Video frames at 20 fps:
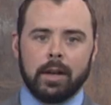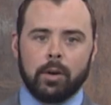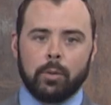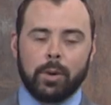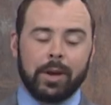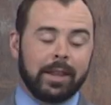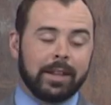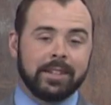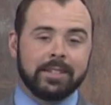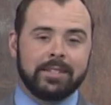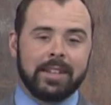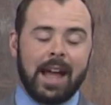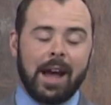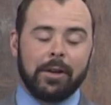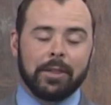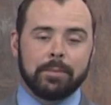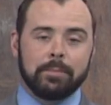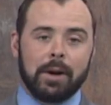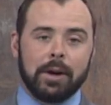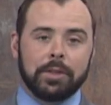Well, it is
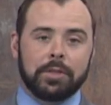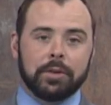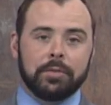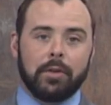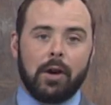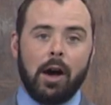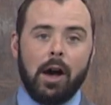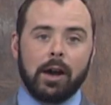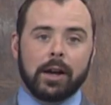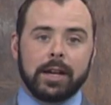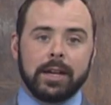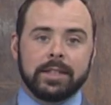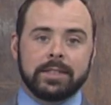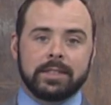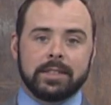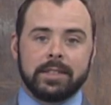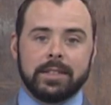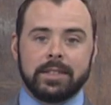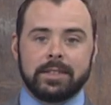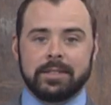now the month of
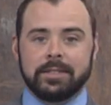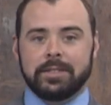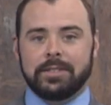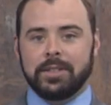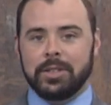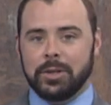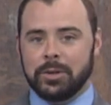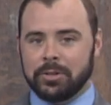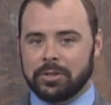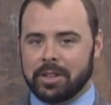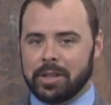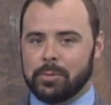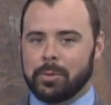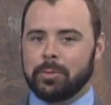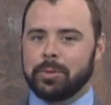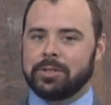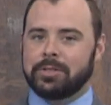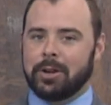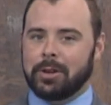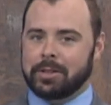August, and this is usually
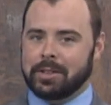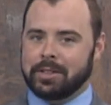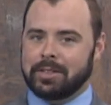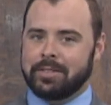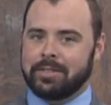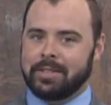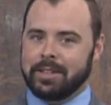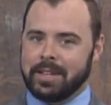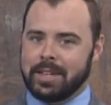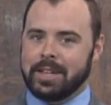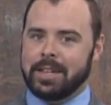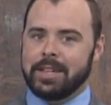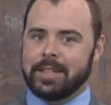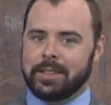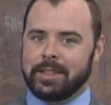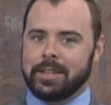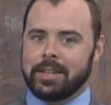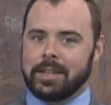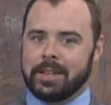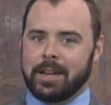when we start to see
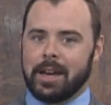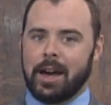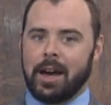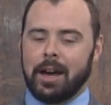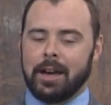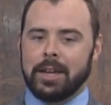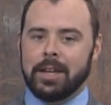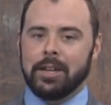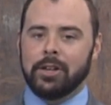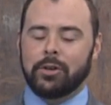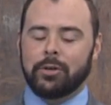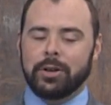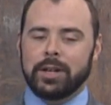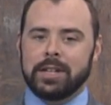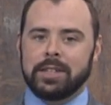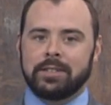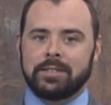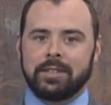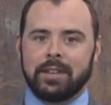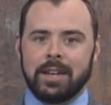the uh,
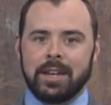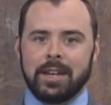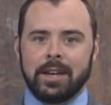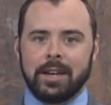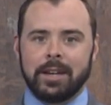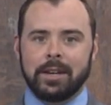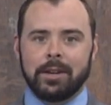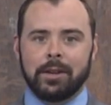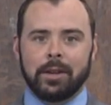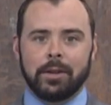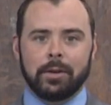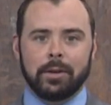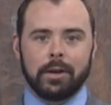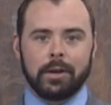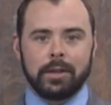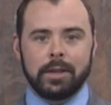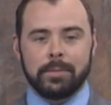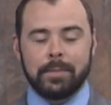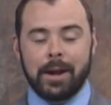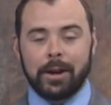increase in the,
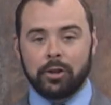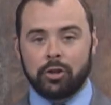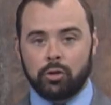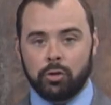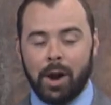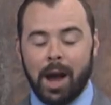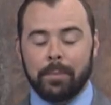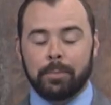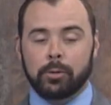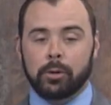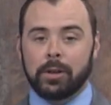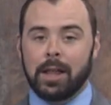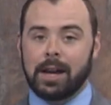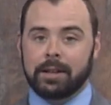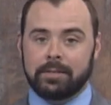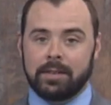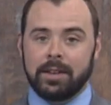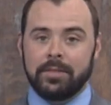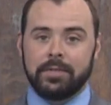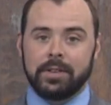the amount of tropical
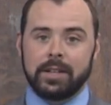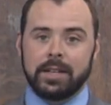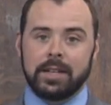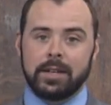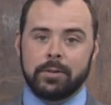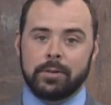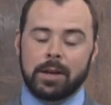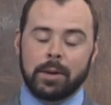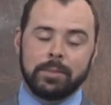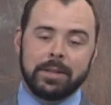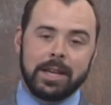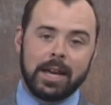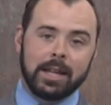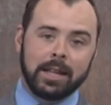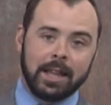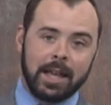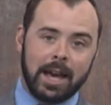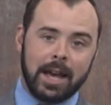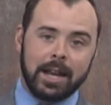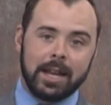activity come the
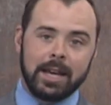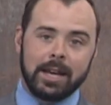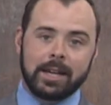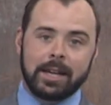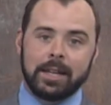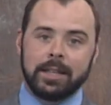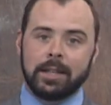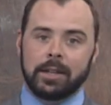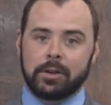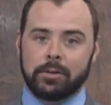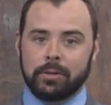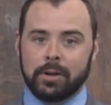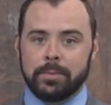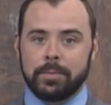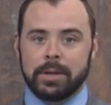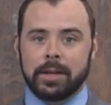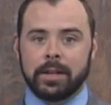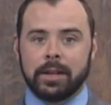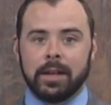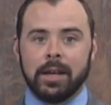Atlantic and the
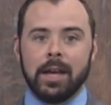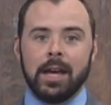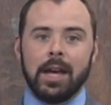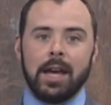Caribbean.